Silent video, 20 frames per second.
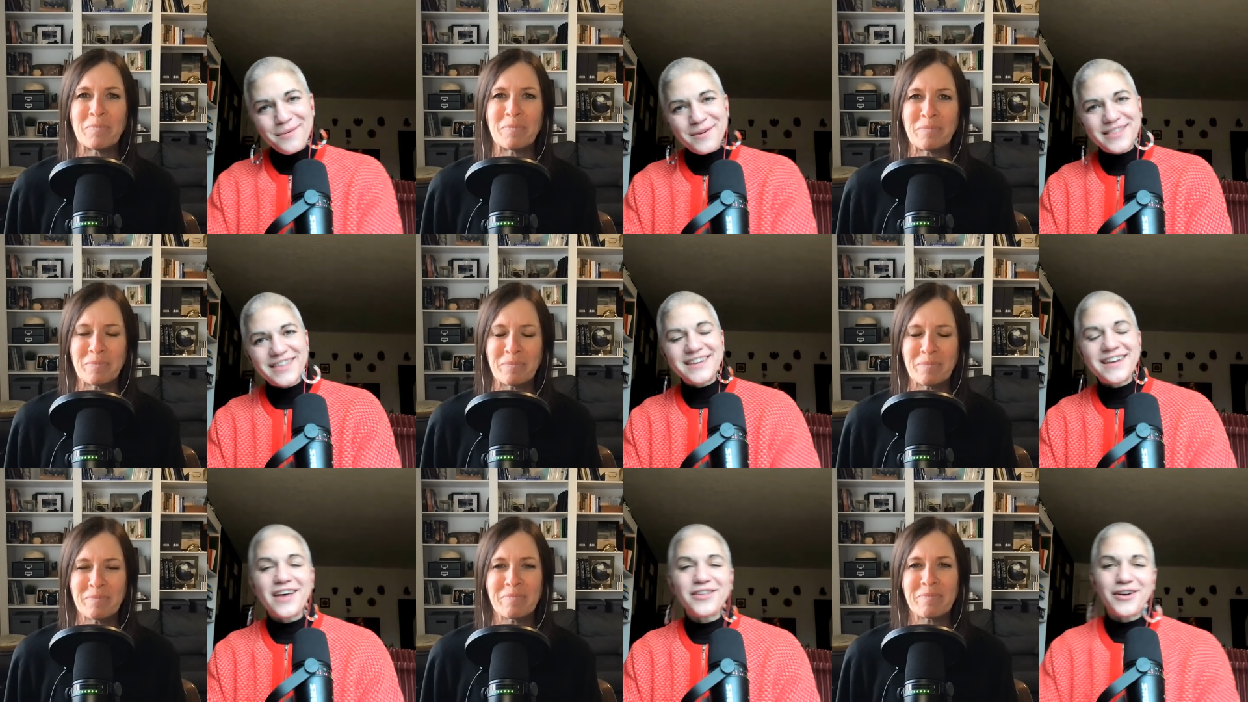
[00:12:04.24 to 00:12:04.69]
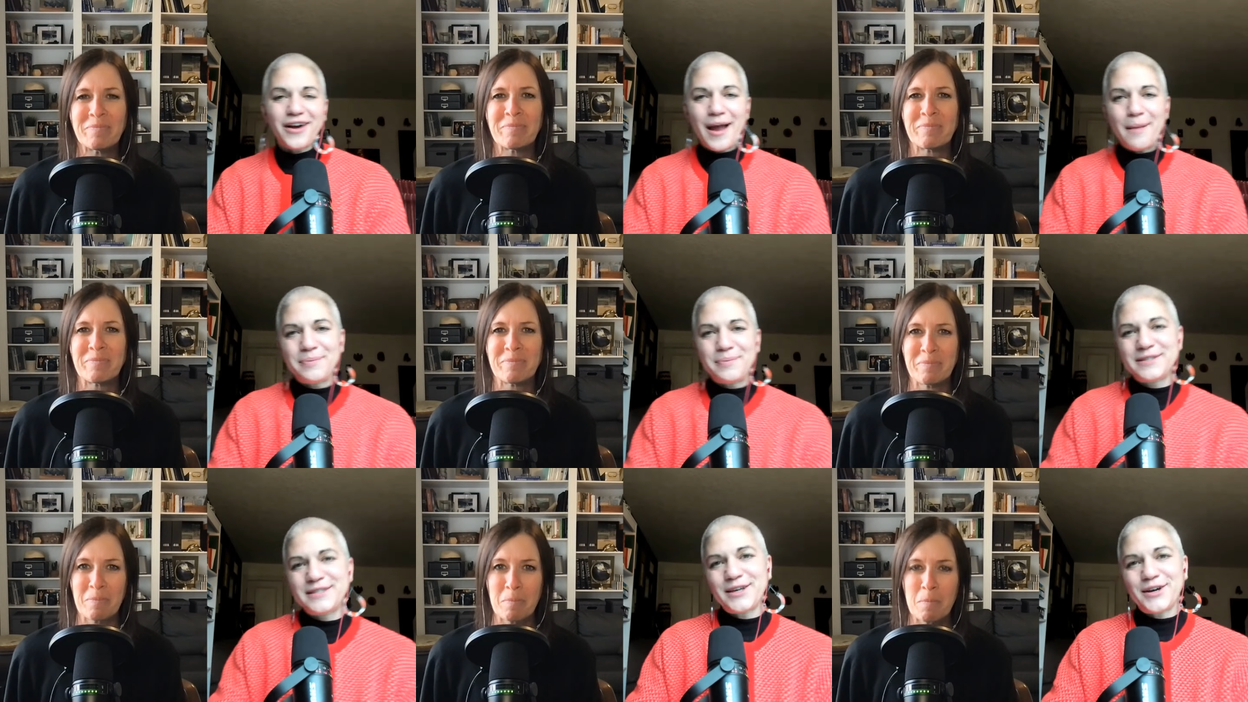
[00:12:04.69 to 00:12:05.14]
Speaker 1: with another
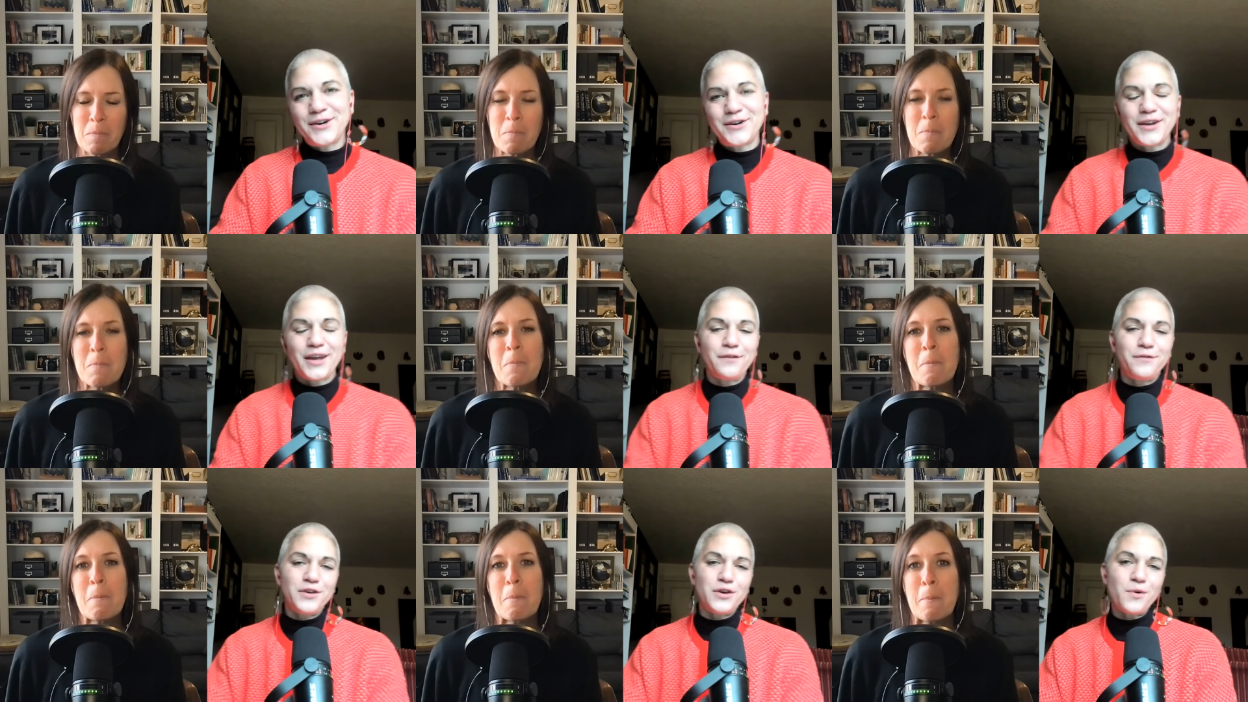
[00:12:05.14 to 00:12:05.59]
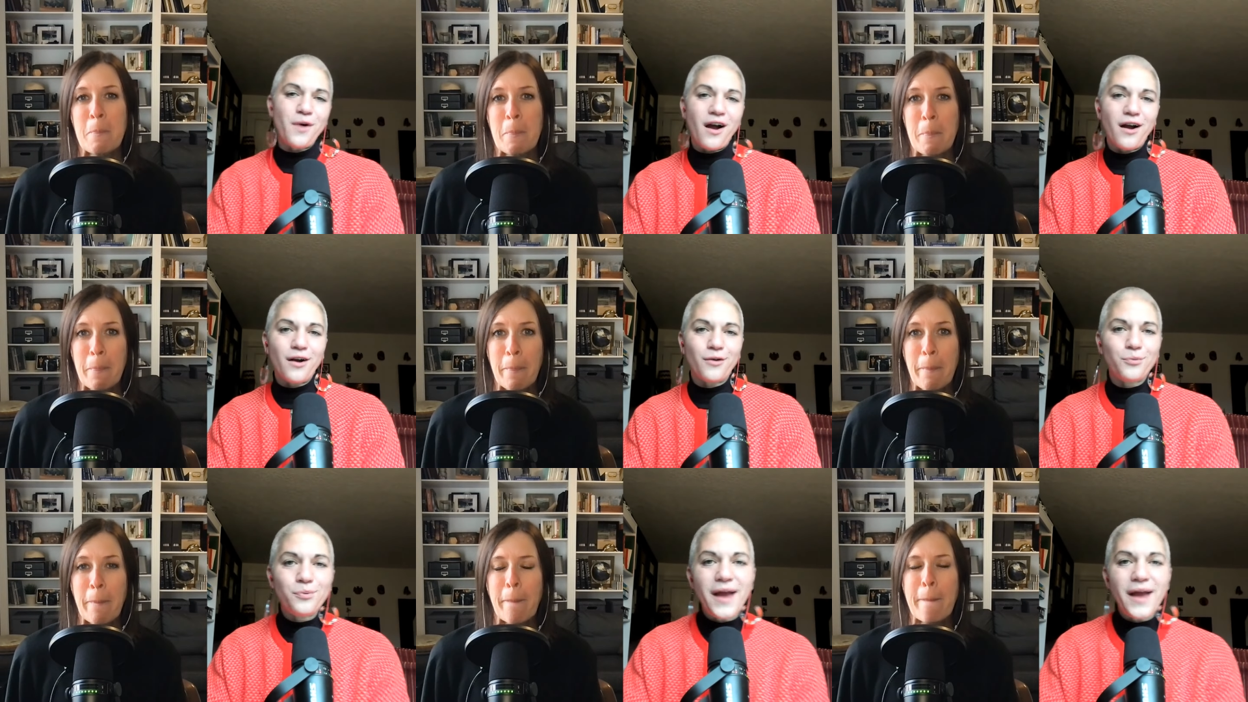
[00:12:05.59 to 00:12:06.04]
episode. If you
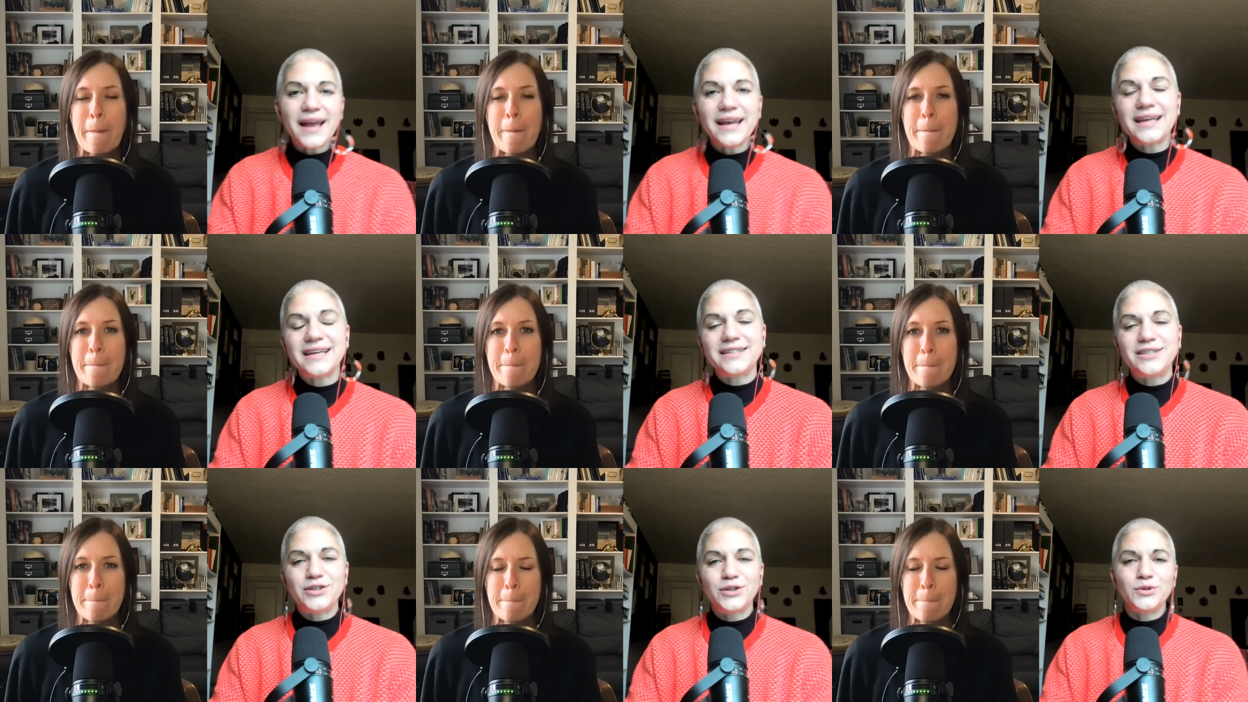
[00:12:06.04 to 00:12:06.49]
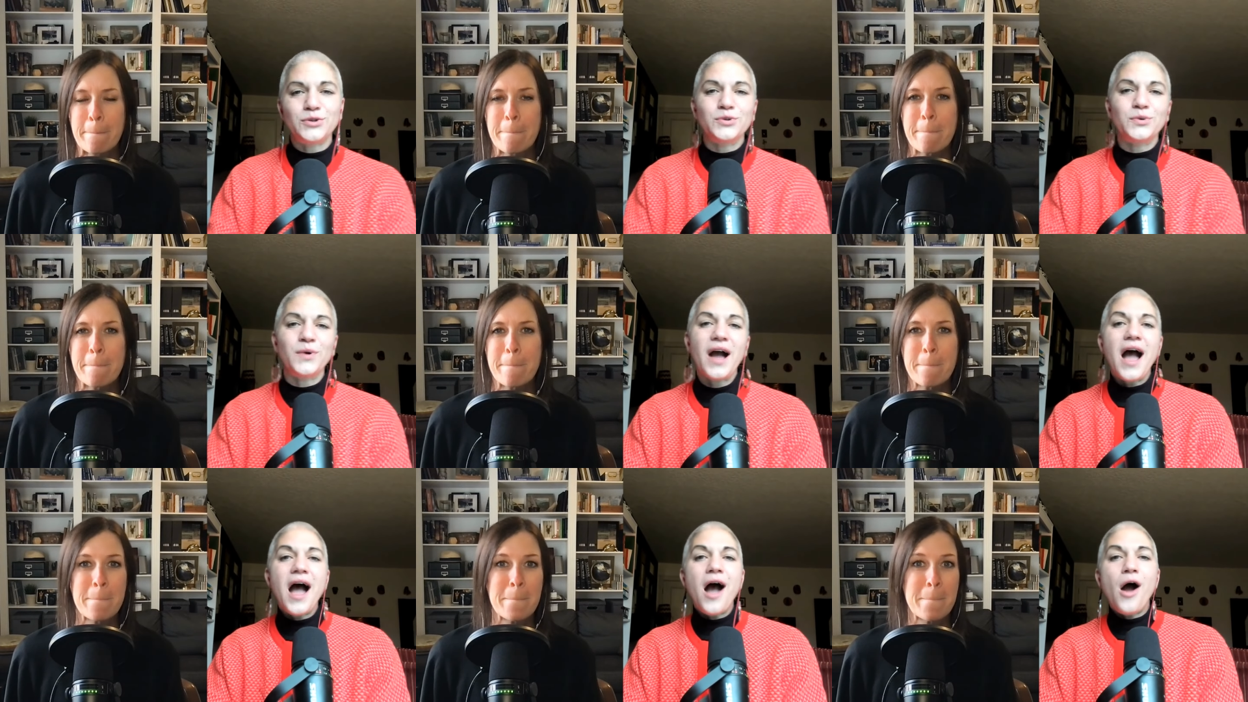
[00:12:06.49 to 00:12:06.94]
are ready to